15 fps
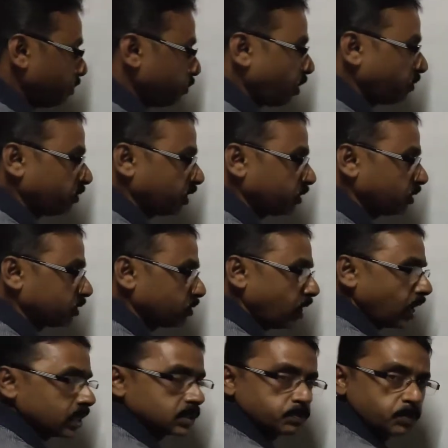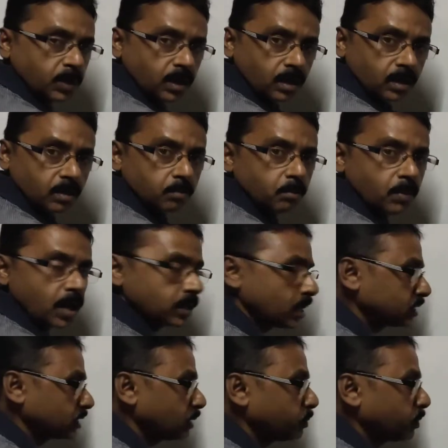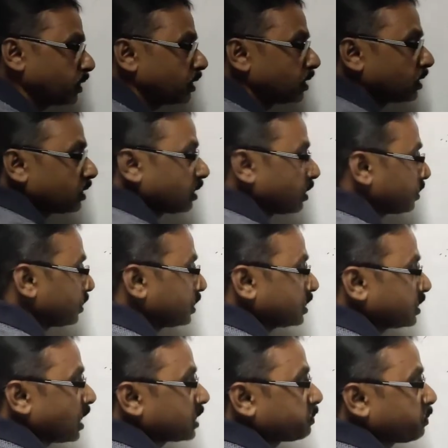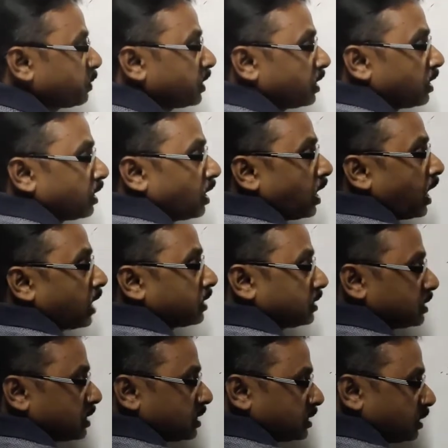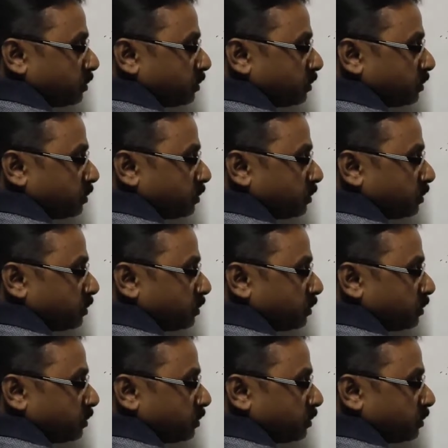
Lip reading: Profit equal to SP minus CP. This is SP and this is